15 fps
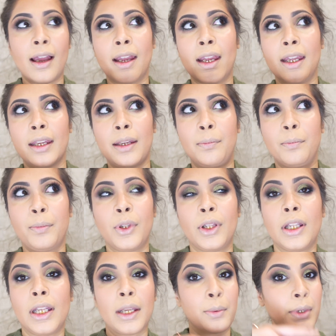I put
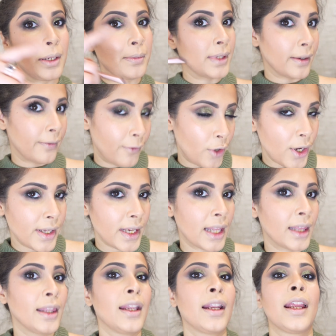the liquid lipstick first
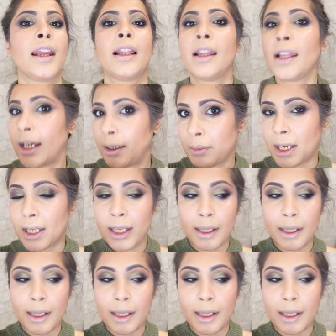and then I line my